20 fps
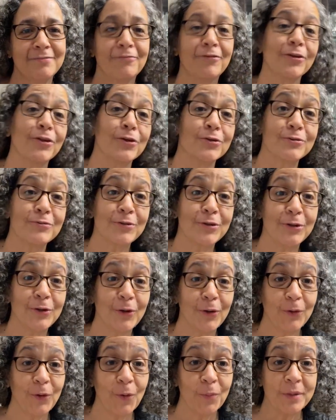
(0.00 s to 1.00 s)
For those of you who
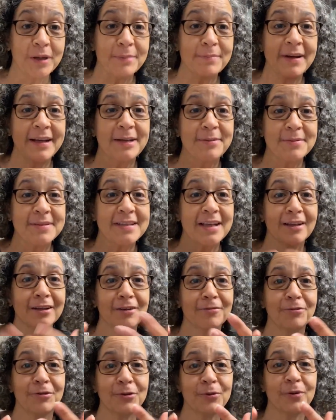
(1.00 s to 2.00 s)
don't know me, my name is
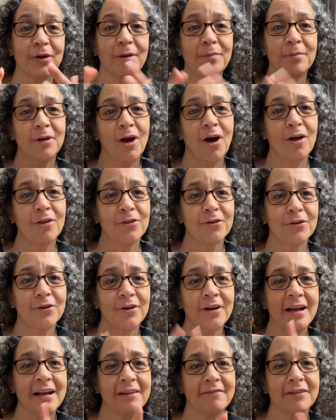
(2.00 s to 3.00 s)
Elke Feuer. I'm an
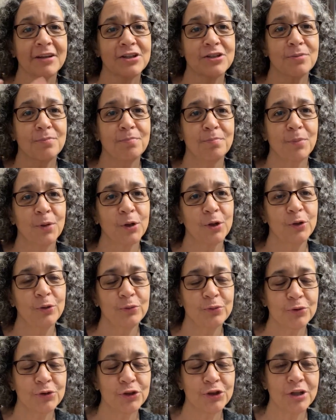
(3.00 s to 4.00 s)
author and a fiction book
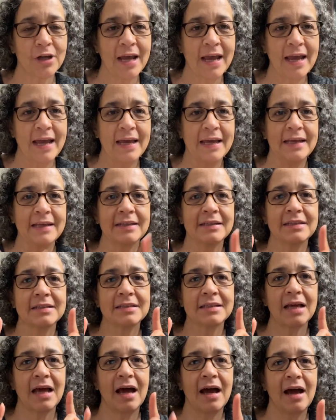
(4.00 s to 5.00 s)
coach, and
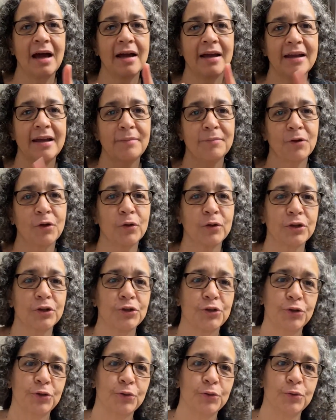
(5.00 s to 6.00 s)
I am going
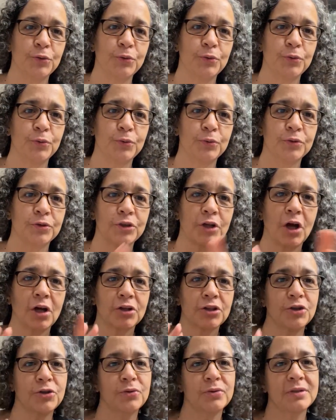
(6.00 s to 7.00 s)
to
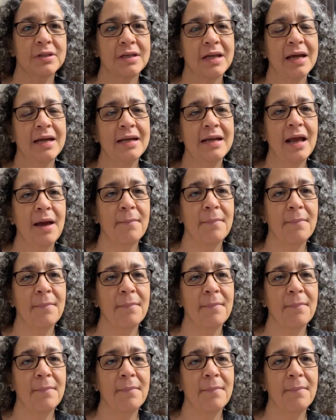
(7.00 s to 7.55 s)
talk to you tonight